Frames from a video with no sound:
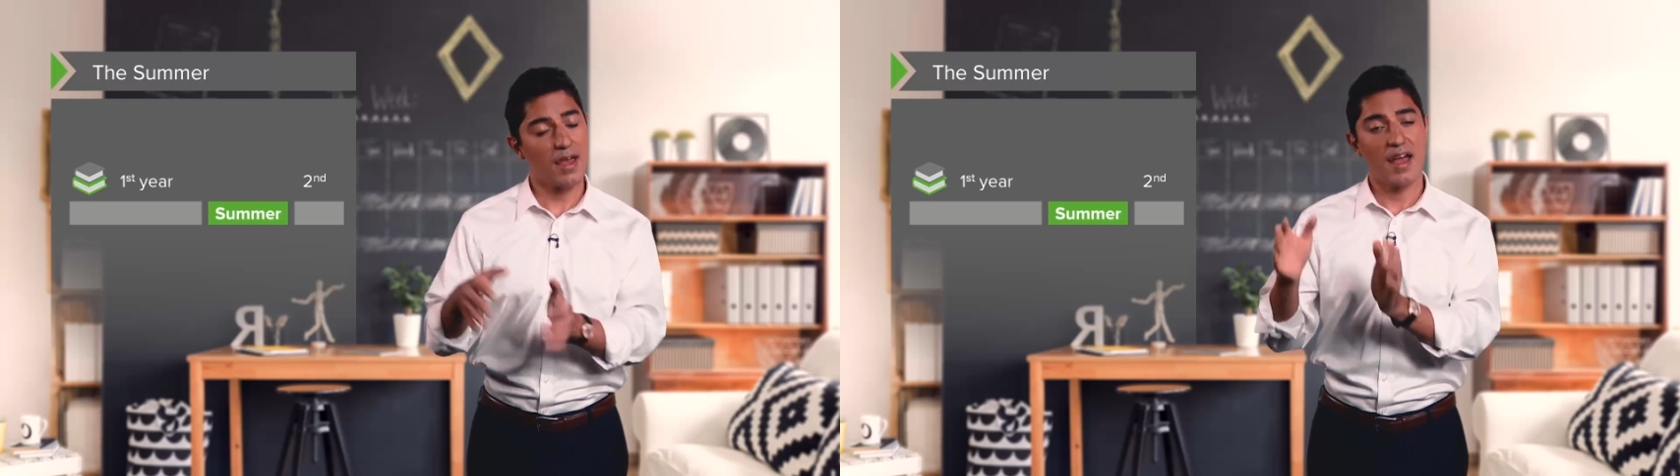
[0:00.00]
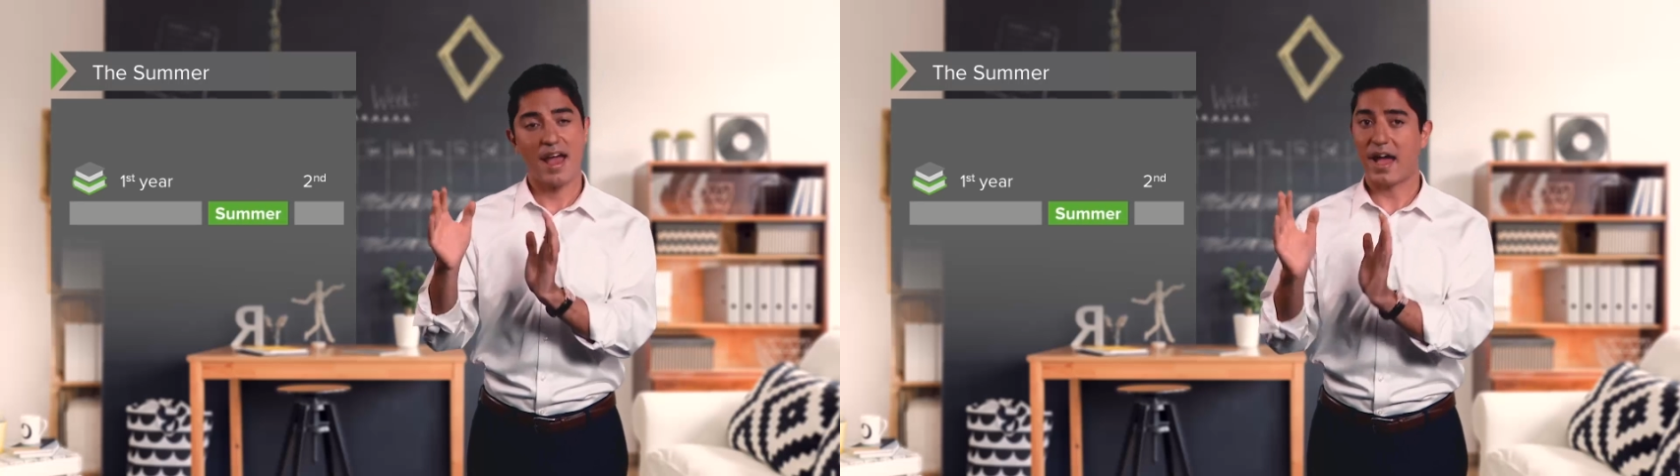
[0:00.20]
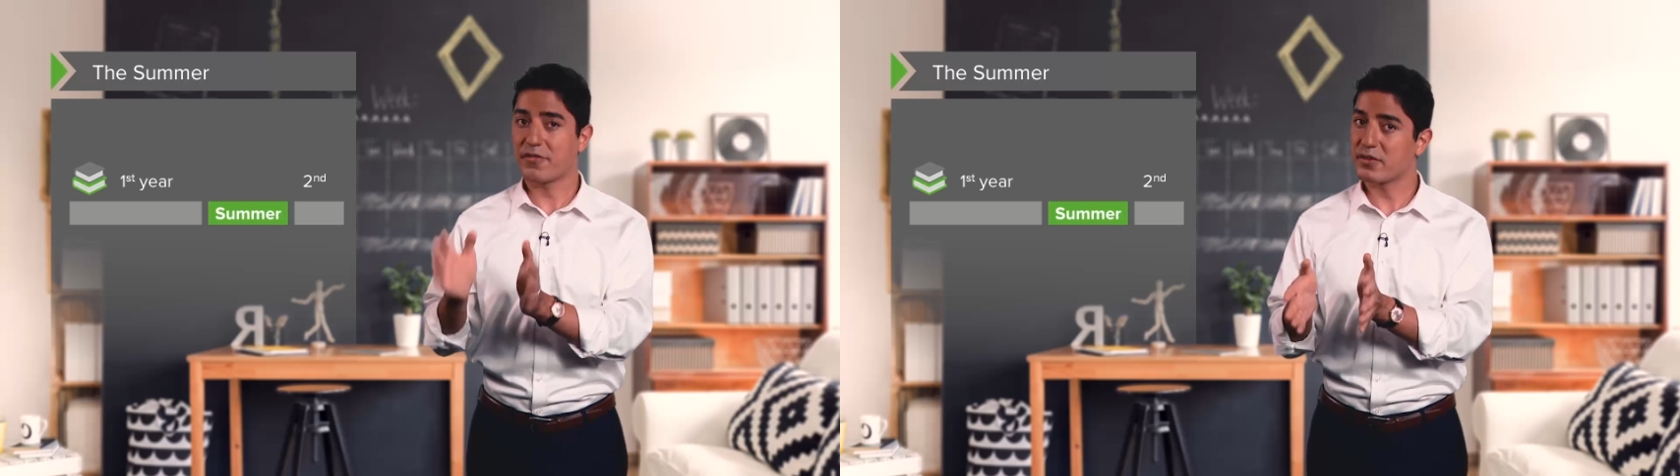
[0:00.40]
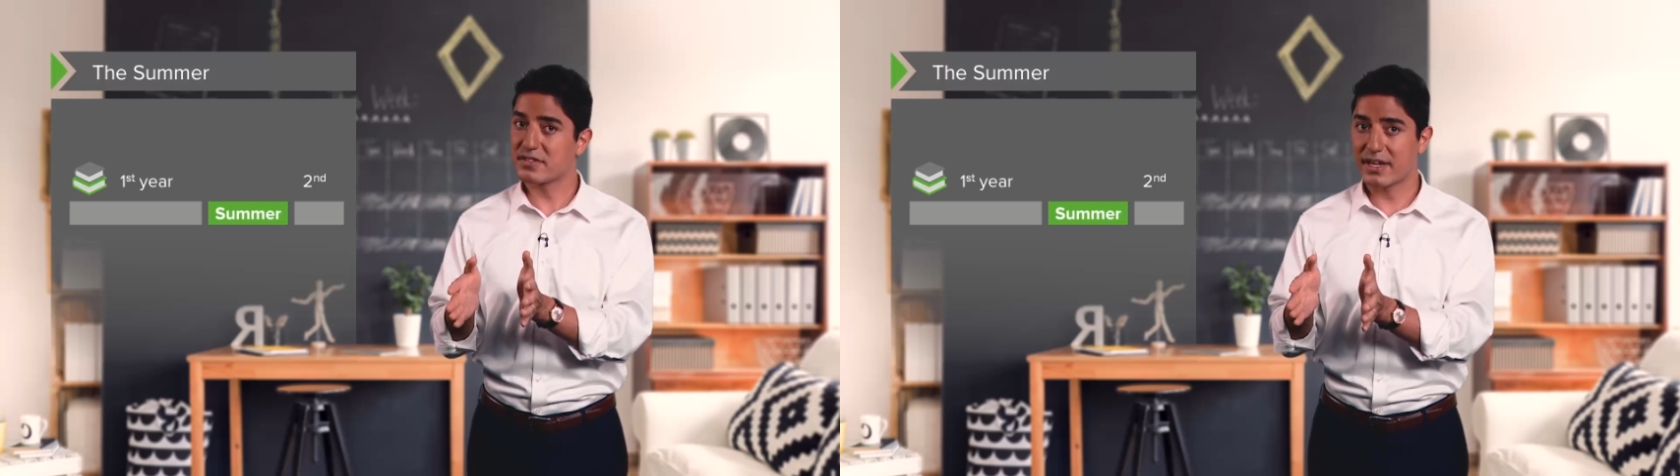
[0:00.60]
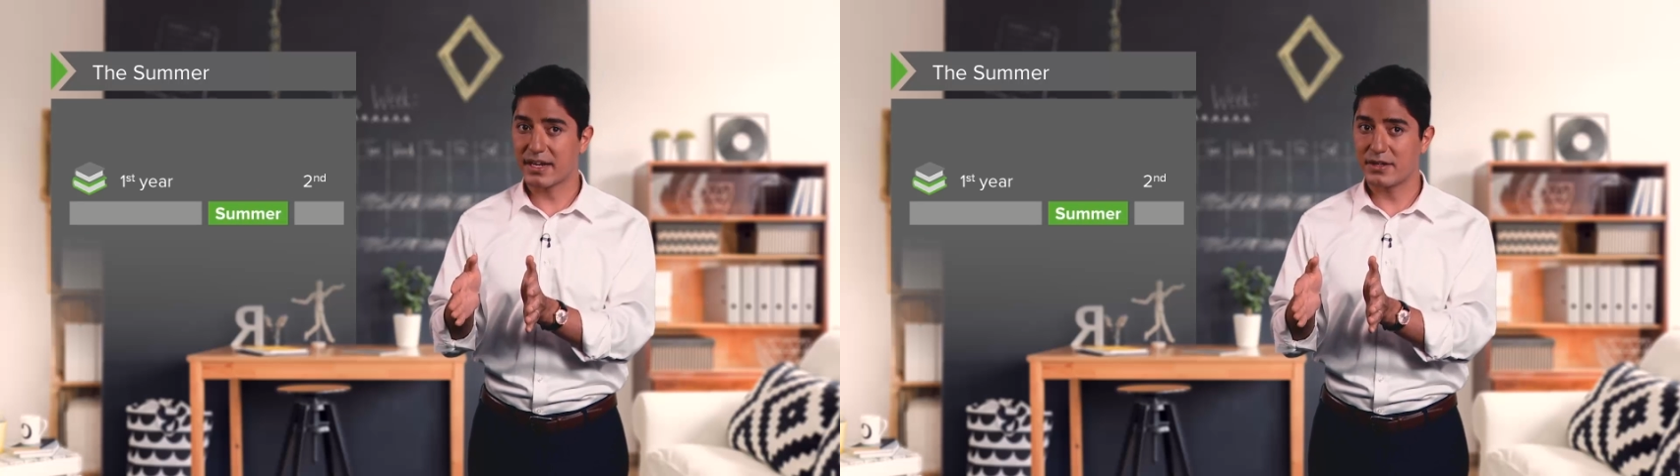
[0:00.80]
After the
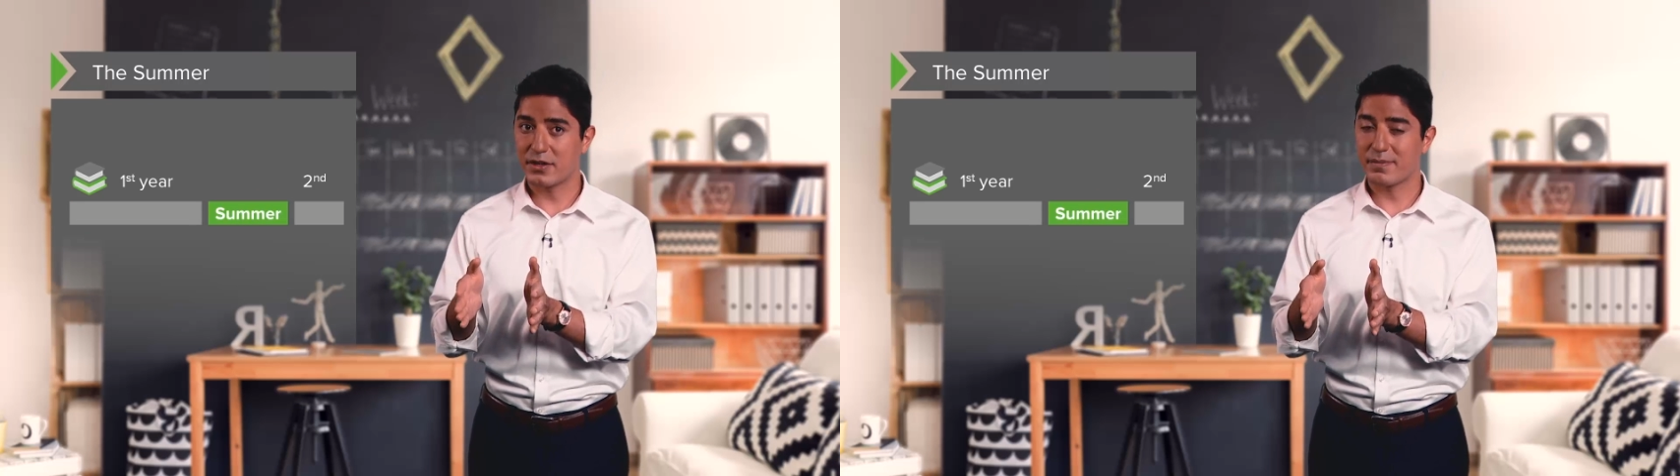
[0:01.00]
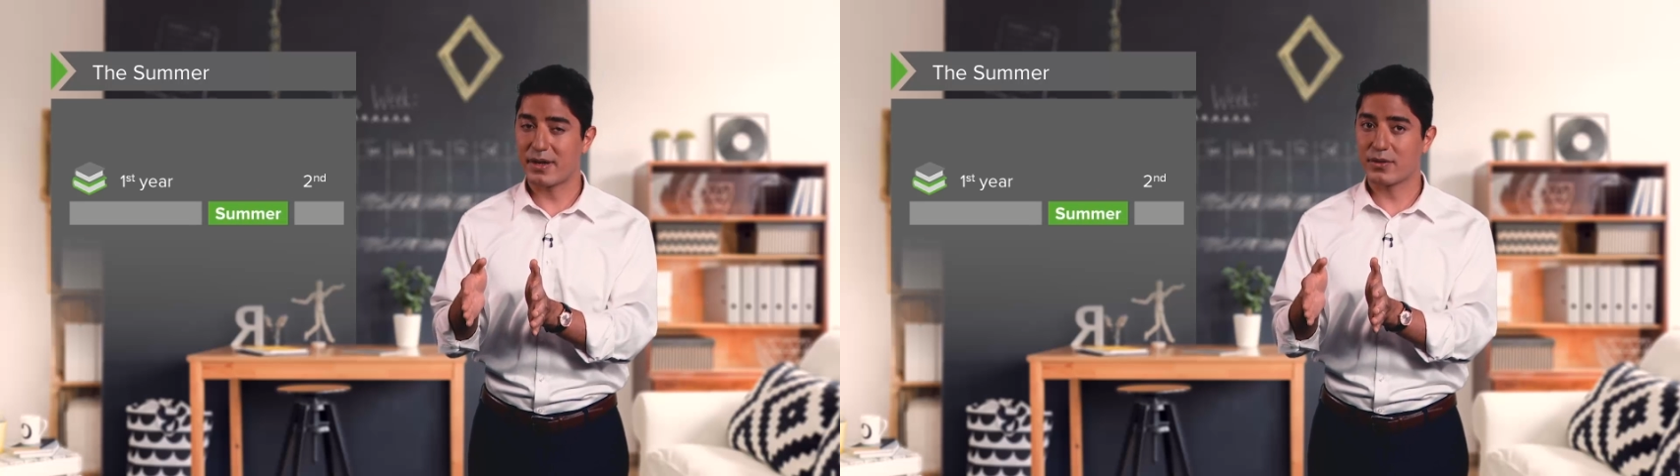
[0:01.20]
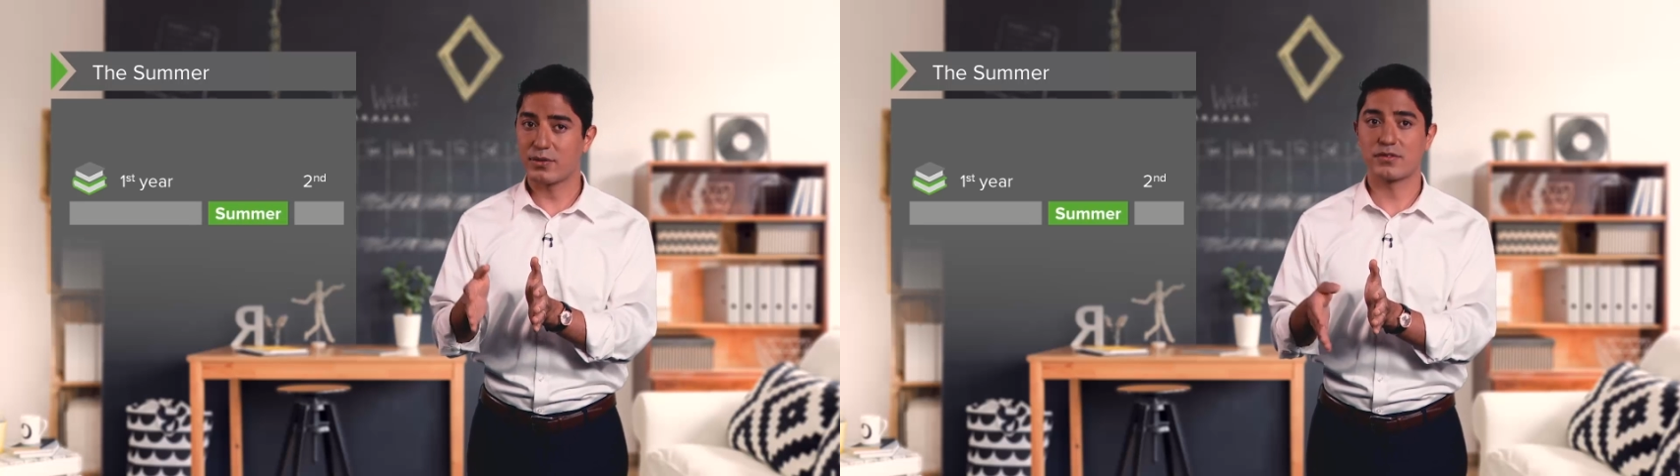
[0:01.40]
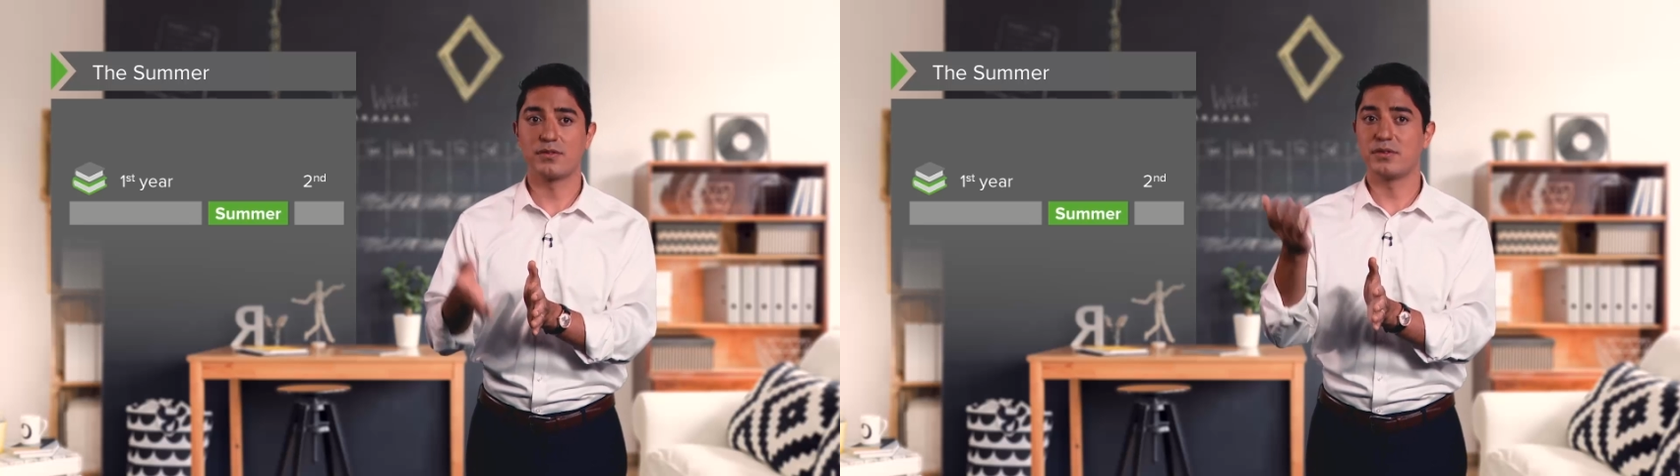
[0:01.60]
second year of medical school,